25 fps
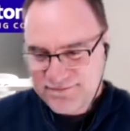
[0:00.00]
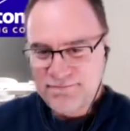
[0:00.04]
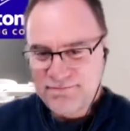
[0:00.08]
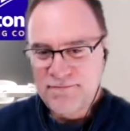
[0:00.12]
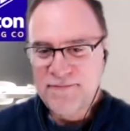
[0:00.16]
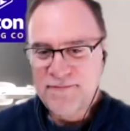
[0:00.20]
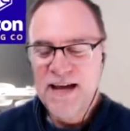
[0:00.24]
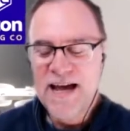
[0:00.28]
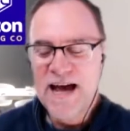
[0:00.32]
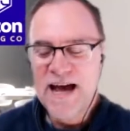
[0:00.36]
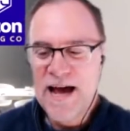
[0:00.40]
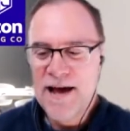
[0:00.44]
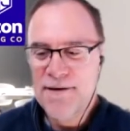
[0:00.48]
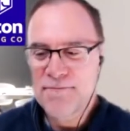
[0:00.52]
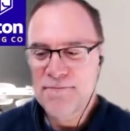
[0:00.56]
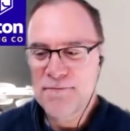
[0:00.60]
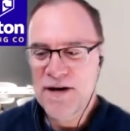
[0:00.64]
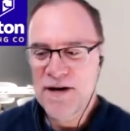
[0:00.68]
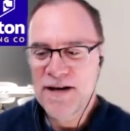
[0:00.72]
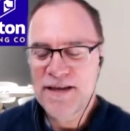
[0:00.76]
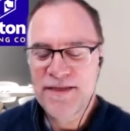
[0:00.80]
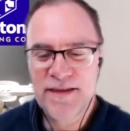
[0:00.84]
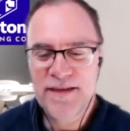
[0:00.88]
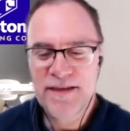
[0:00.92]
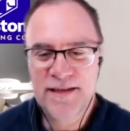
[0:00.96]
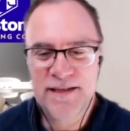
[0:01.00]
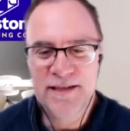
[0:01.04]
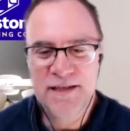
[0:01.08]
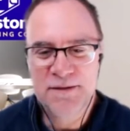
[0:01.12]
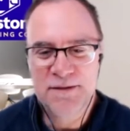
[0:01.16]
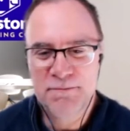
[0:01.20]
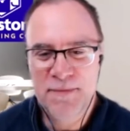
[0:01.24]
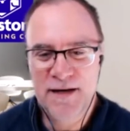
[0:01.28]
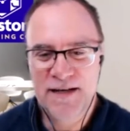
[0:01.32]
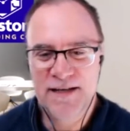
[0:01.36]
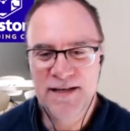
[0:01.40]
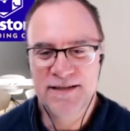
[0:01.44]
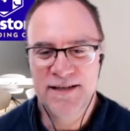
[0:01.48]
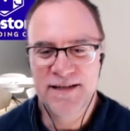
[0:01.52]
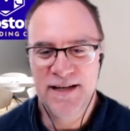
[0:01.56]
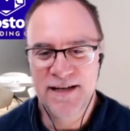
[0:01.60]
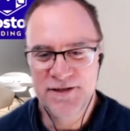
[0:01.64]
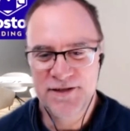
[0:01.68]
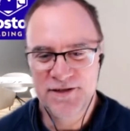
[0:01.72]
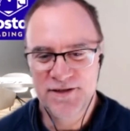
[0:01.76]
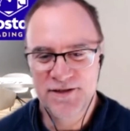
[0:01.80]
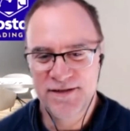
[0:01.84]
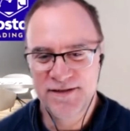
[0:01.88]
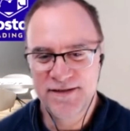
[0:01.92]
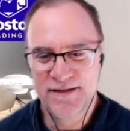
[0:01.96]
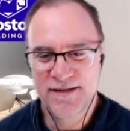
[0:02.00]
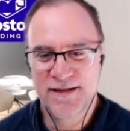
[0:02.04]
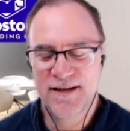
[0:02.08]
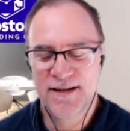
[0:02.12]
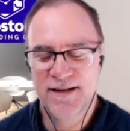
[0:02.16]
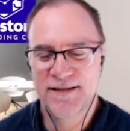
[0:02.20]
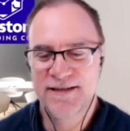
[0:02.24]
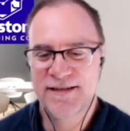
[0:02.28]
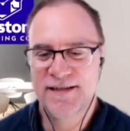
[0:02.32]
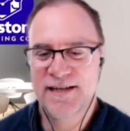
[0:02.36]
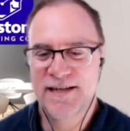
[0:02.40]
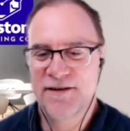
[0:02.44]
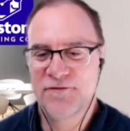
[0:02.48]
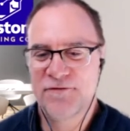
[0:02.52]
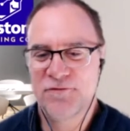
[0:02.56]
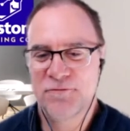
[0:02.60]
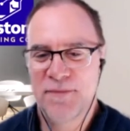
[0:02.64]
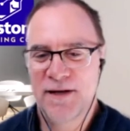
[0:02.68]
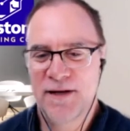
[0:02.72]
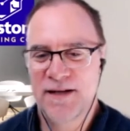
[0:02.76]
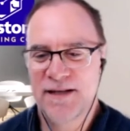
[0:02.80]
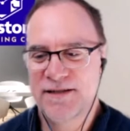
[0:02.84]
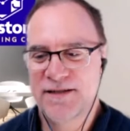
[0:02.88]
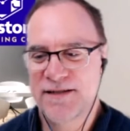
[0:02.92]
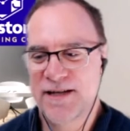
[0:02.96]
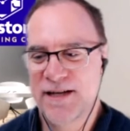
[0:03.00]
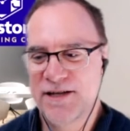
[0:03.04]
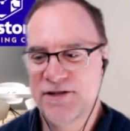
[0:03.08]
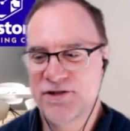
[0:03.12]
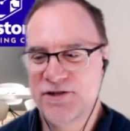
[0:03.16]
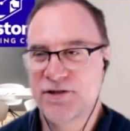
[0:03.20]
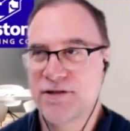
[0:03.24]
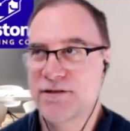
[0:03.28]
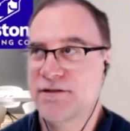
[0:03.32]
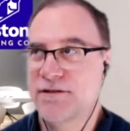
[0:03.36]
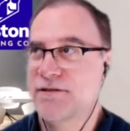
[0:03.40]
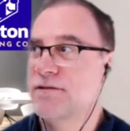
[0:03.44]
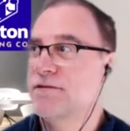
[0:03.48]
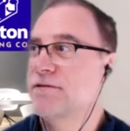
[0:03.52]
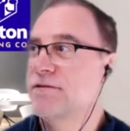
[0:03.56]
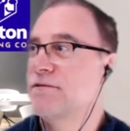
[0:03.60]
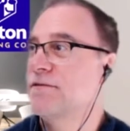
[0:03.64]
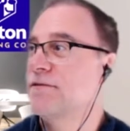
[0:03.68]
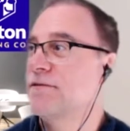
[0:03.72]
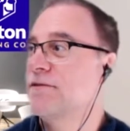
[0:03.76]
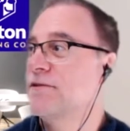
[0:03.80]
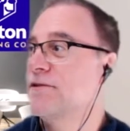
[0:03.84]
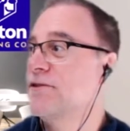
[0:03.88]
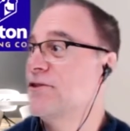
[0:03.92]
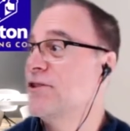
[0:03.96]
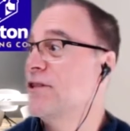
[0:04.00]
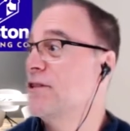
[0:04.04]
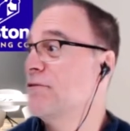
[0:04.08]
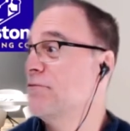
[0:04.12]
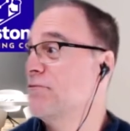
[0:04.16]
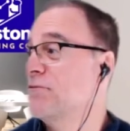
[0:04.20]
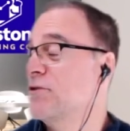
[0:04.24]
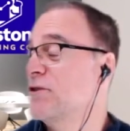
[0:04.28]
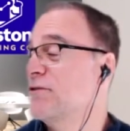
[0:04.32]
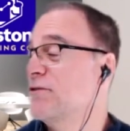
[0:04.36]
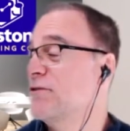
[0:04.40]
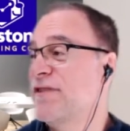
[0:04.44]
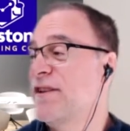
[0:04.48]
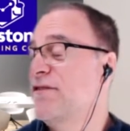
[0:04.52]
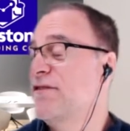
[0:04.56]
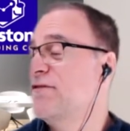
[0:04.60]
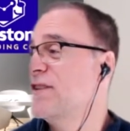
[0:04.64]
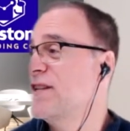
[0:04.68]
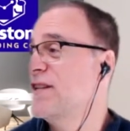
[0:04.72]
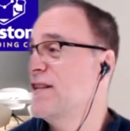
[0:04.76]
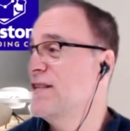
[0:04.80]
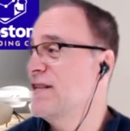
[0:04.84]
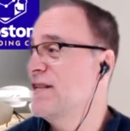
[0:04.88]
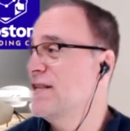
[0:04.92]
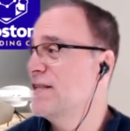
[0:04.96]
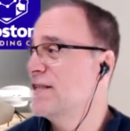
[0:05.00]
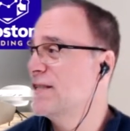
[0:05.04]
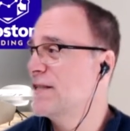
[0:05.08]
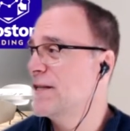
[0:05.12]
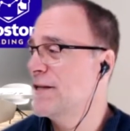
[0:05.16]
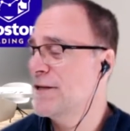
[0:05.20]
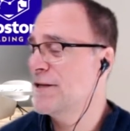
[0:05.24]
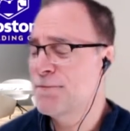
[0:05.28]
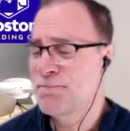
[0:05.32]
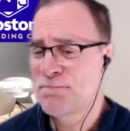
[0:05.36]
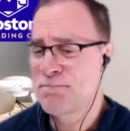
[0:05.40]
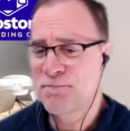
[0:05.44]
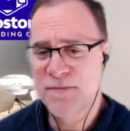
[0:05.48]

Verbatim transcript: Uh, my thing is meditation. I discovered uh, meditation 15 years ago.